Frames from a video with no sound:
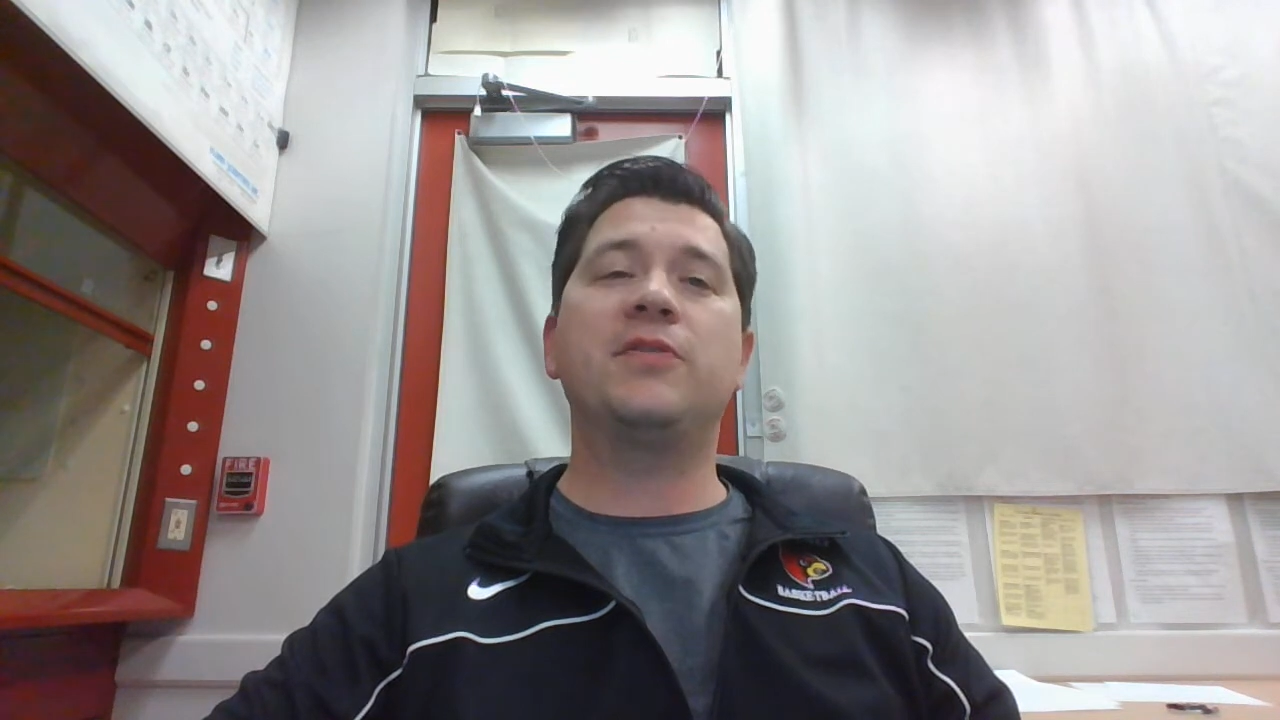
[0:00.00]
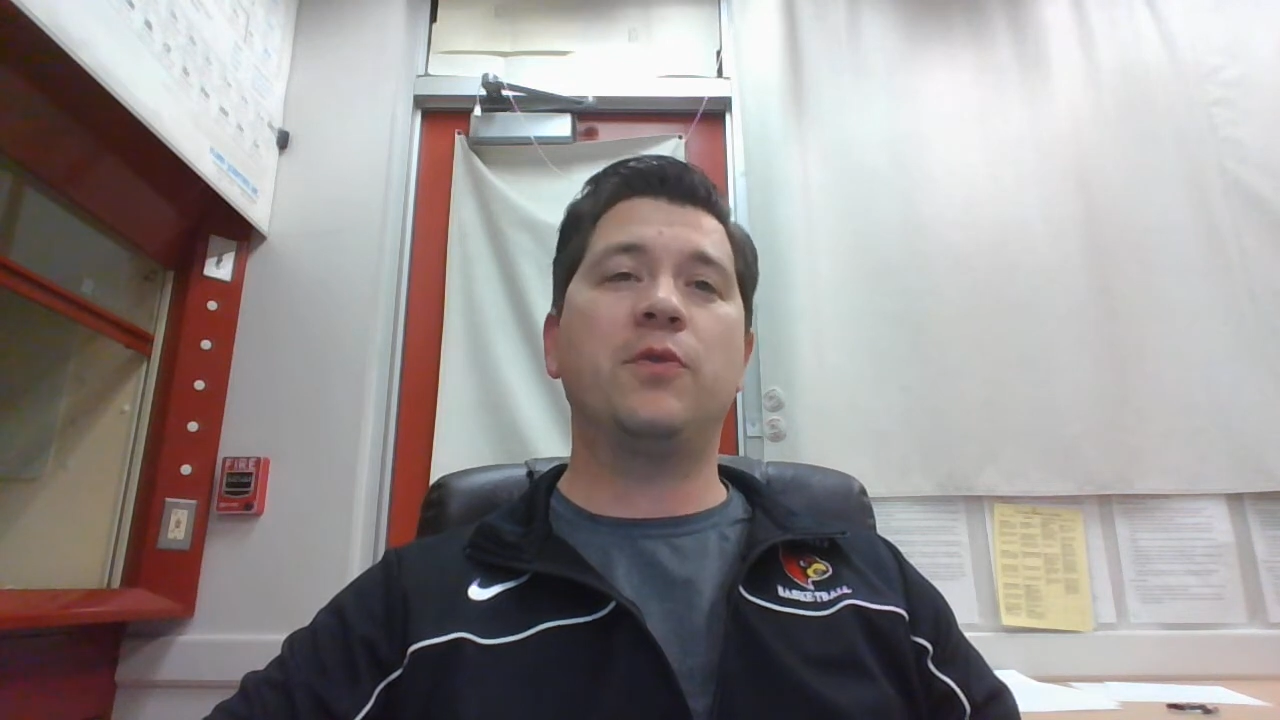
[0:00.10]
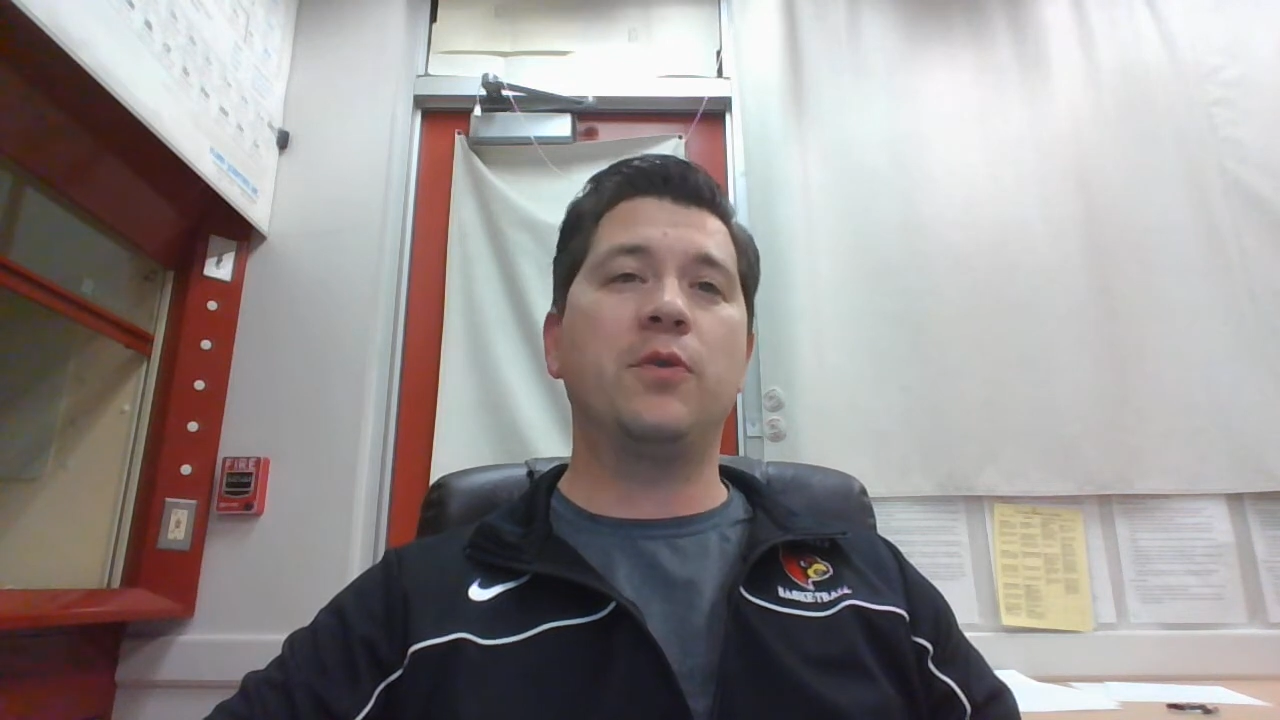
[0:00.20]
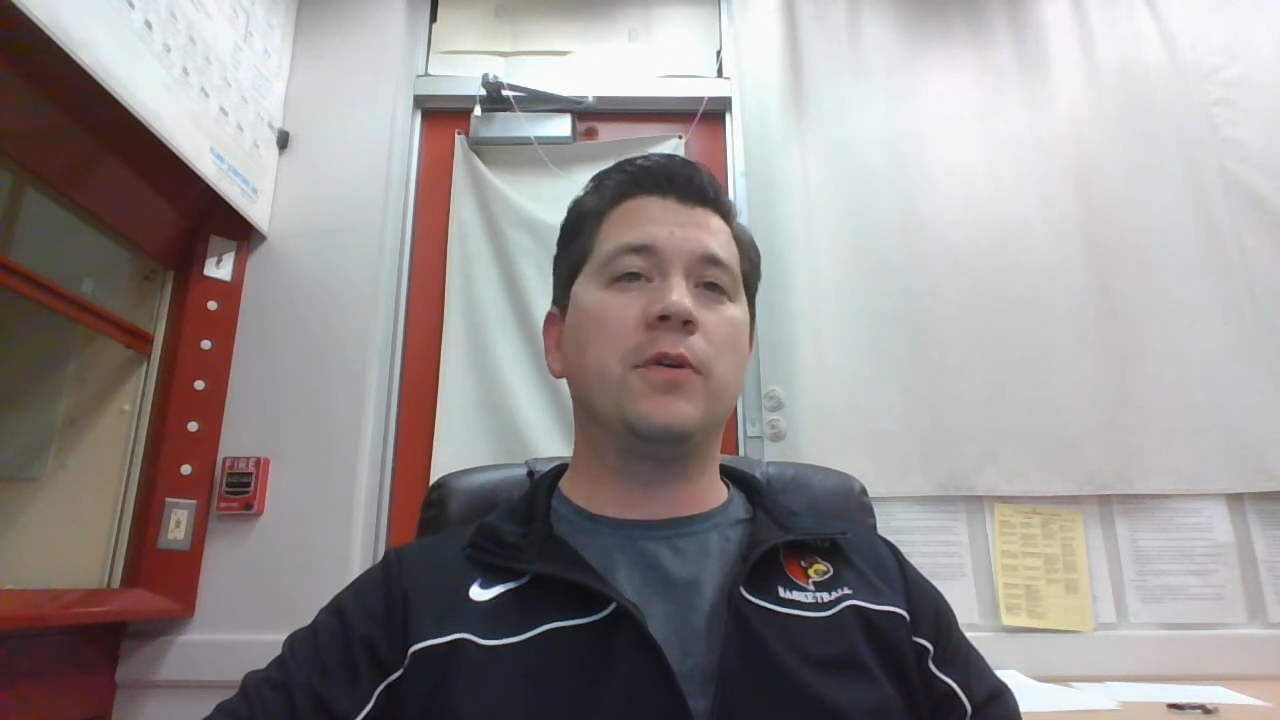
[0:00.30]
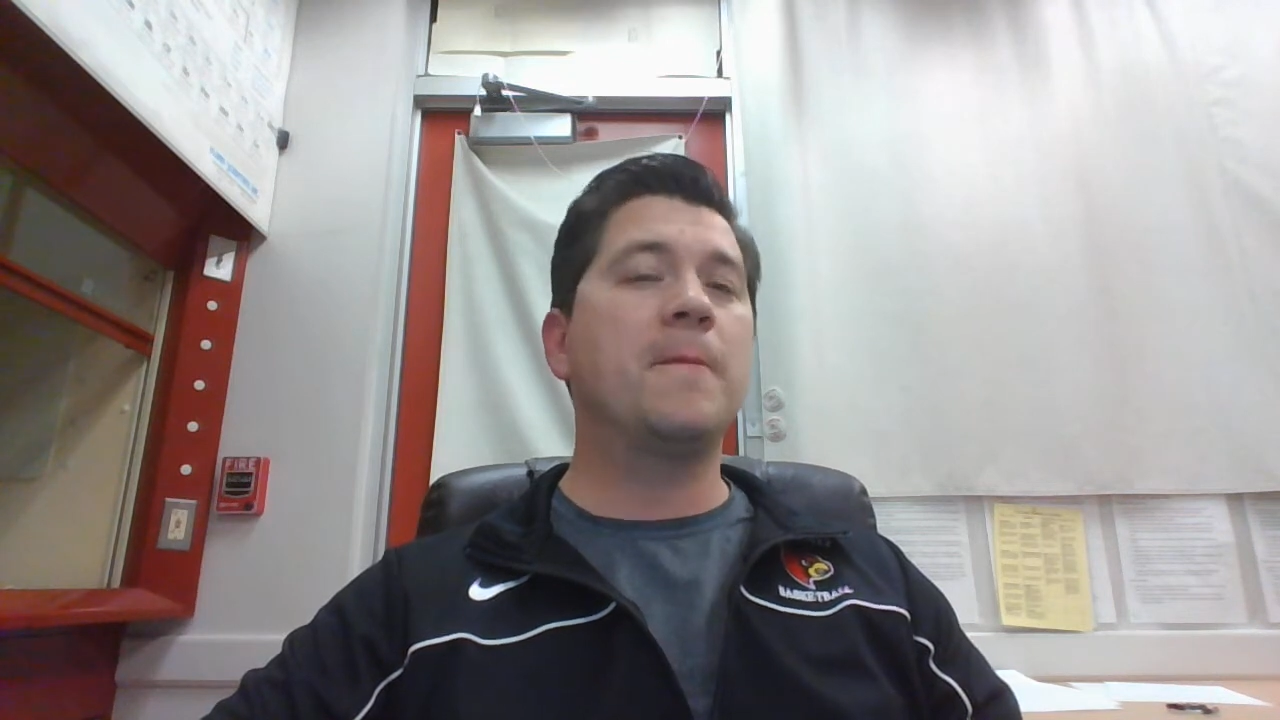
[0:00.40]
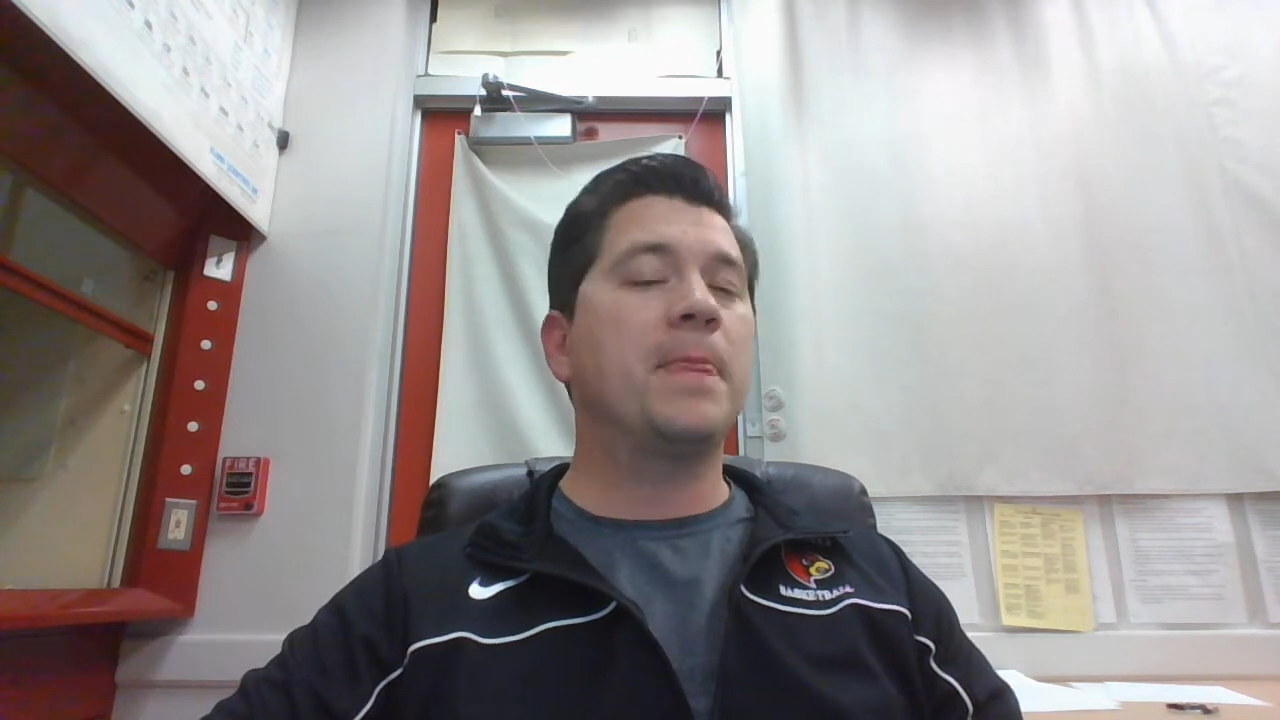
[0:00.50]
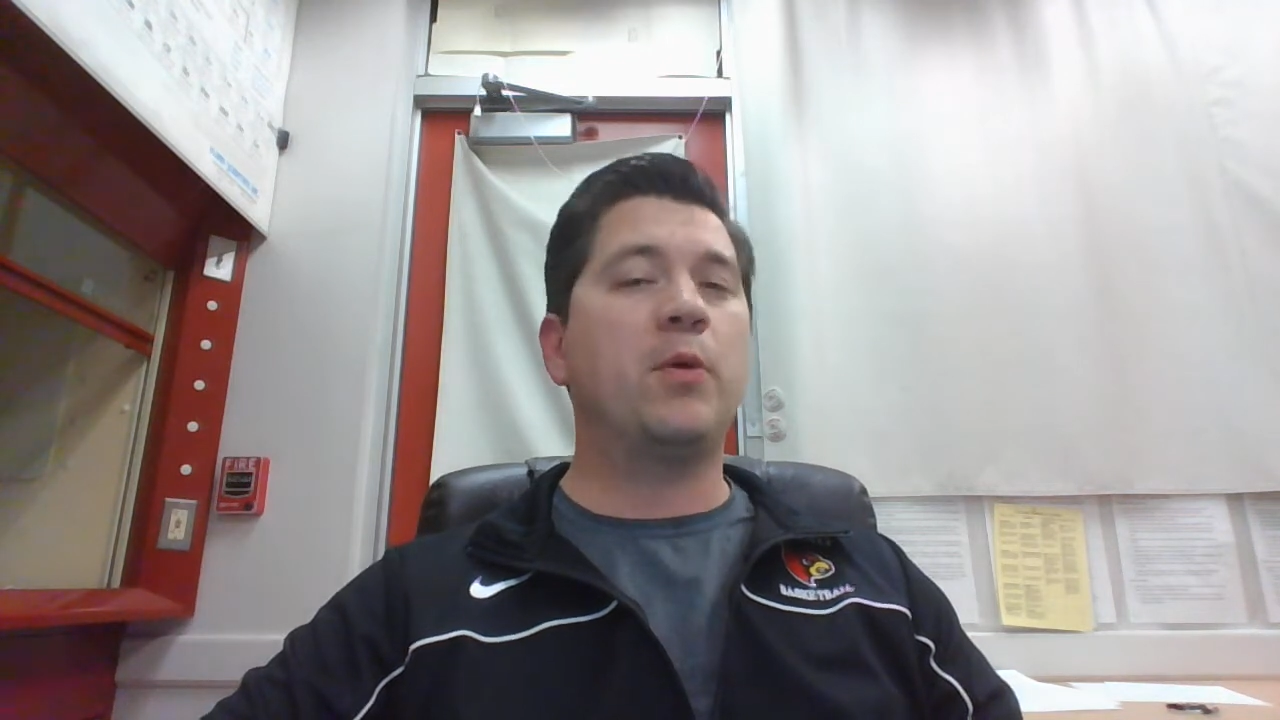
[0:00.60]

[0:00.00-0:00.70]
for